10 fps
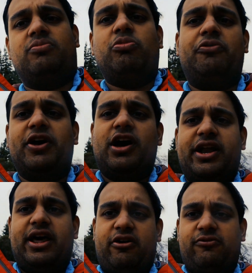Moving
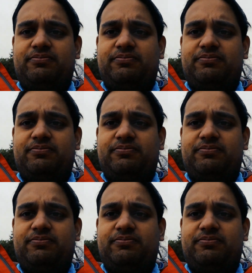on now.